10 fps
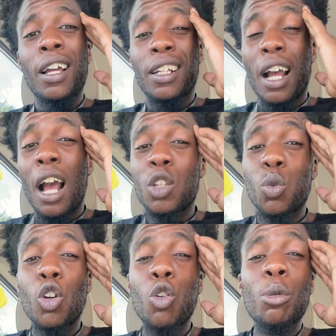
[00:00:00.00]
Guys,
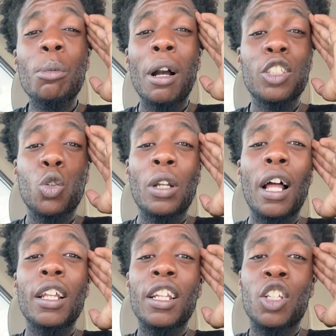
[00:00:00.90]
work on me my
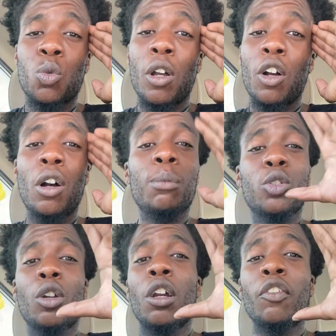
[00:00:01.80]
tonality as well. I'm
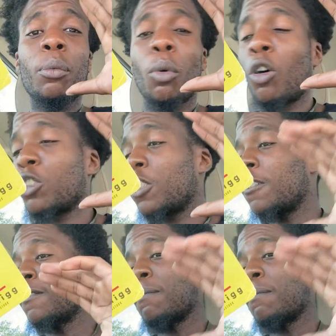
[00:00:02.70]
sorry for pausing.